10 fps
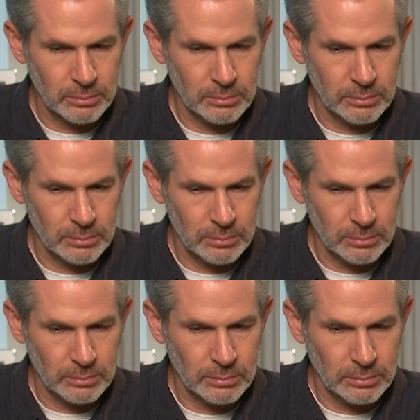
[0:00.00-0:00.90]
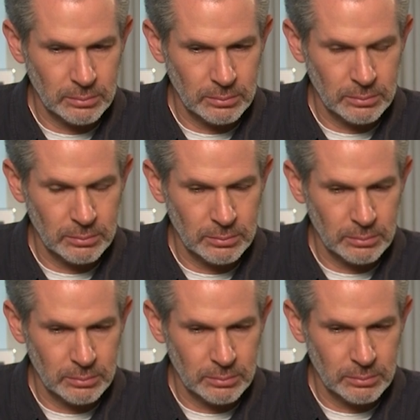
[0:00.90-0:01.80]

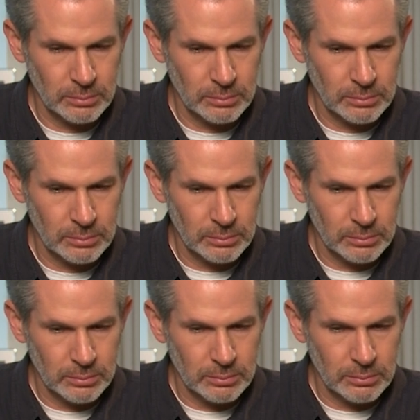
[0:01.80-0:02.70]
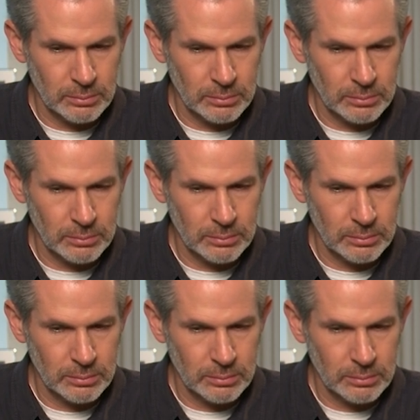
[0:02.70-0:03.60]

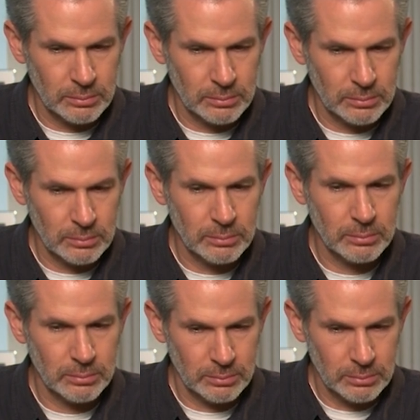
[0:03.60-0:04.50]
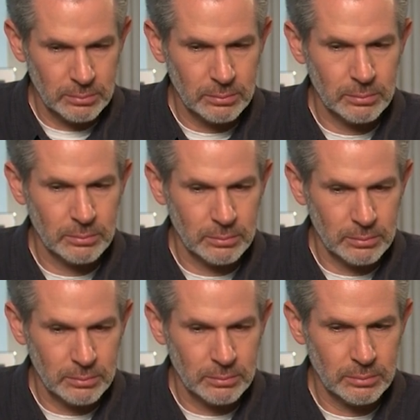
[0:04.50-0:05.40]

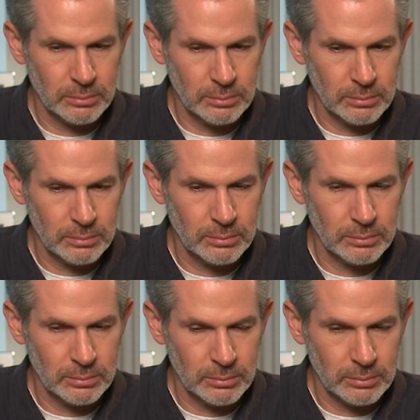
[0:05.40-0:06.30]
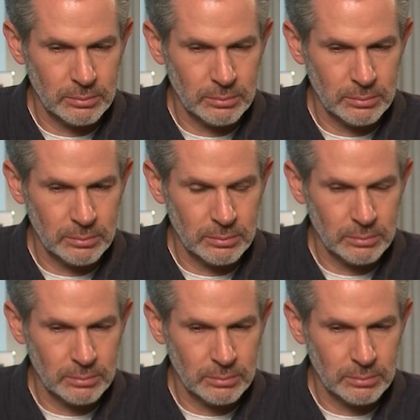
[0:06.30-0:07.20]

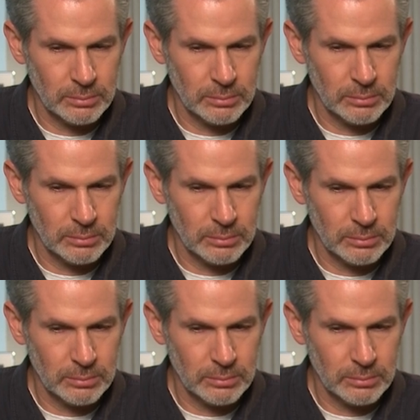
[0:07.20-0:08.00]
(not speaking)